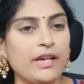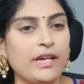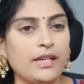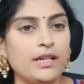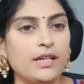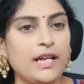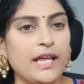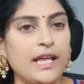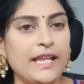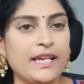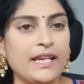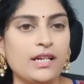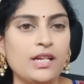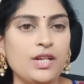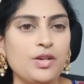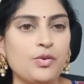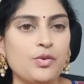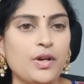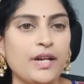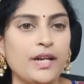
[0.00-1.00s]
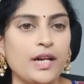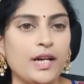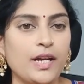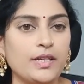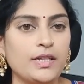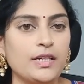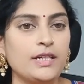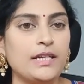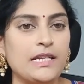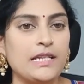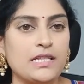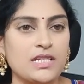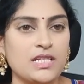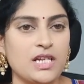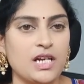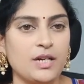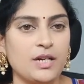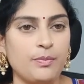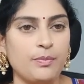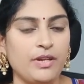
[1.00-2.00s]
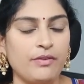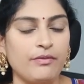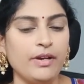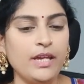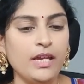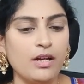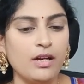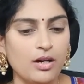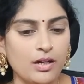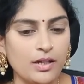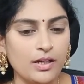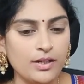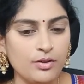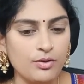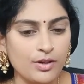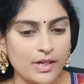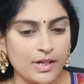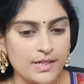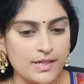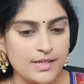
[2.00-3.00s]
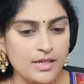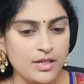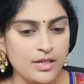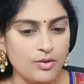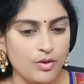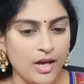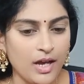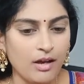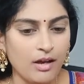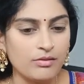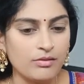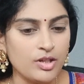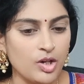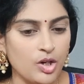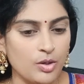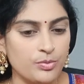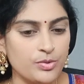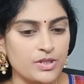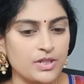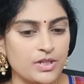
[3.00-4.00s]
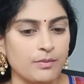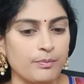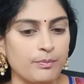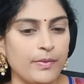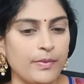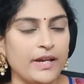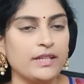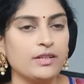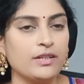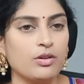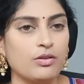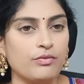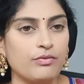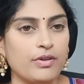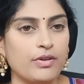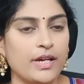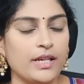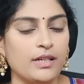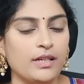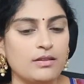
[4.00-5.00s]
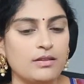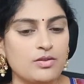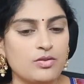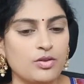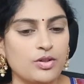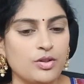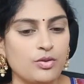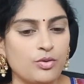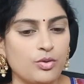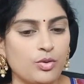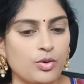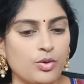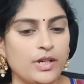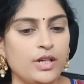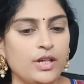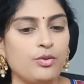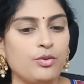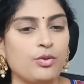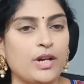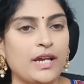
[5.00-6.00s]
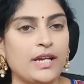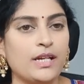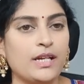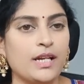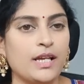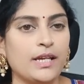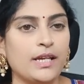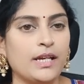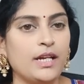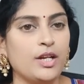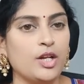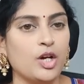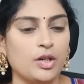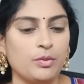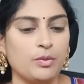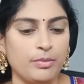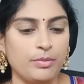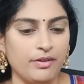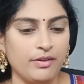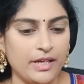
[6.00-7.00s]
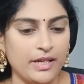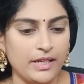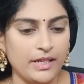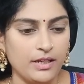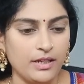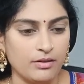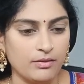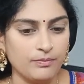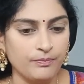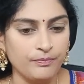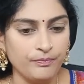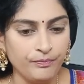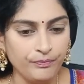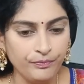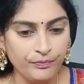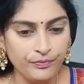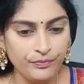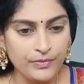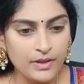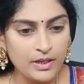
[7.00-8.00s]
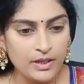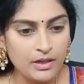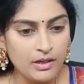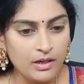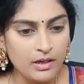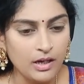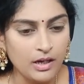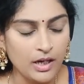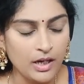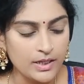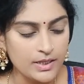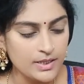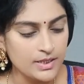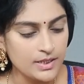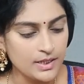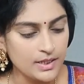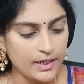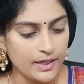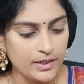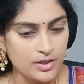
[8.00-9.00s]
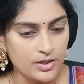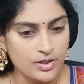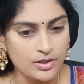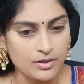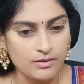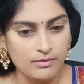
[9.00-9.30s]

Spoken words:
Directly you can write it test.py, or you can see you have the option Python file. So you no need to write like a .py here and enter.